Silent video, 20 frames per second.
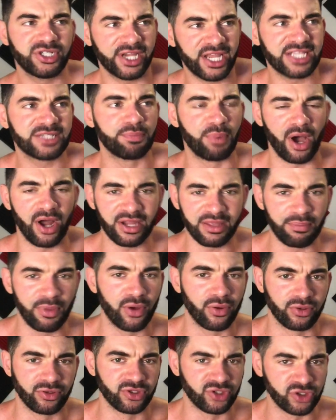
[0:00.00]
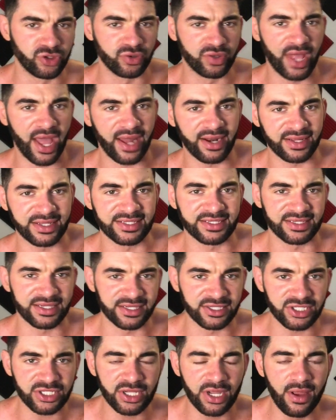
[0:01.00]
I guess bodybuilders do that as it
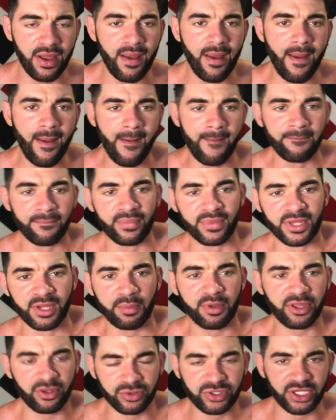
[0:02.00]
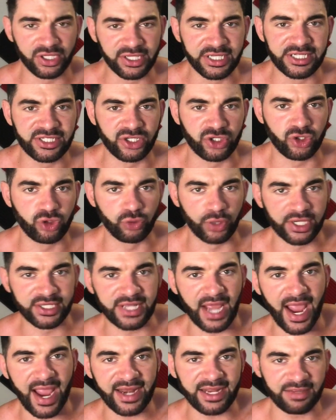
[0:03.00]
is. But there was at least a strict
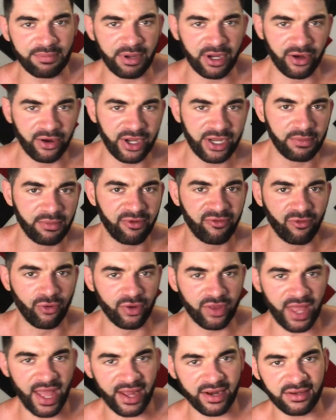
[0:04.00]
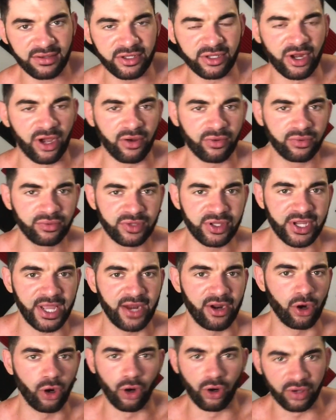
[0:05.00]
dieting period before that. You know, you
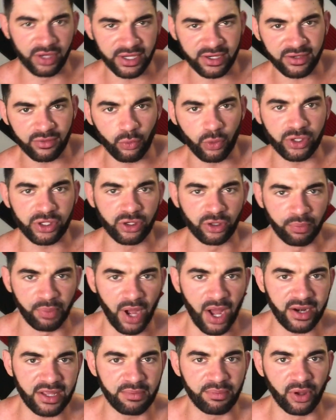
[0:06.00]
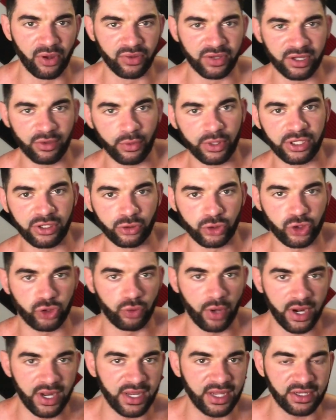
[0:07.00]
kind of earn it when you're bodybuilding, when you're
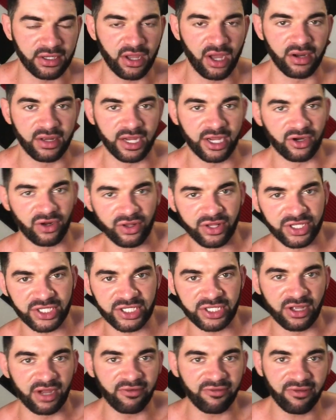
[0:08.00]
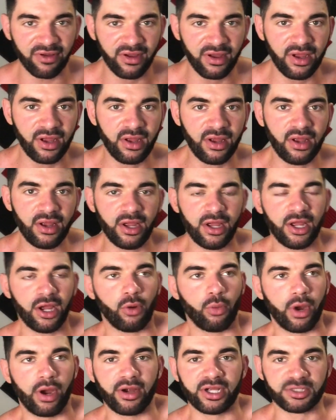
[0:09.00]
shredding and cutting and all this stuff.
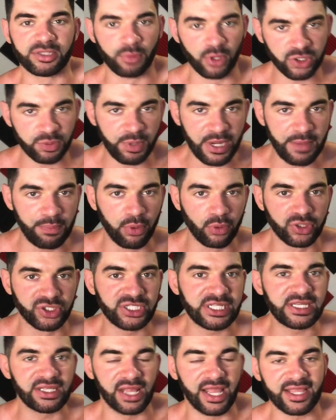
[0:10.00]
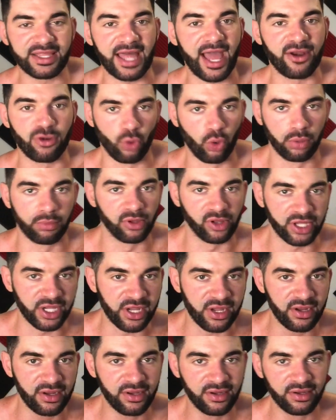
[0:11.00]
Whereas most people just eat like that
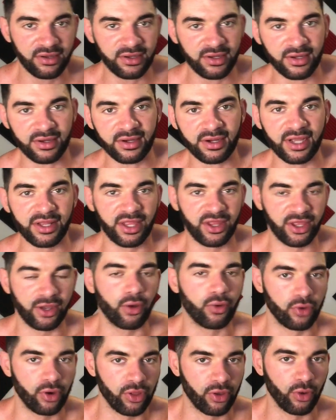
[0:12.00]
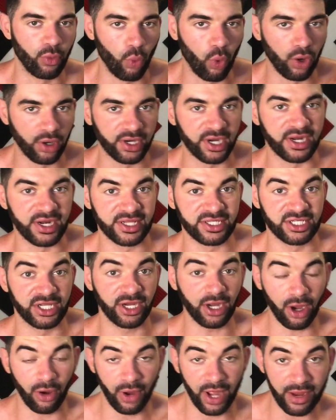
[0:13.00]
normally. And then they go to their work and it's like,
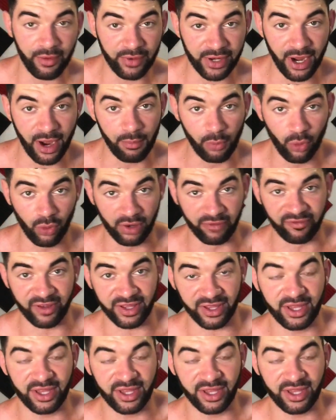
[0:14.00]
oh, hey, we got more of it.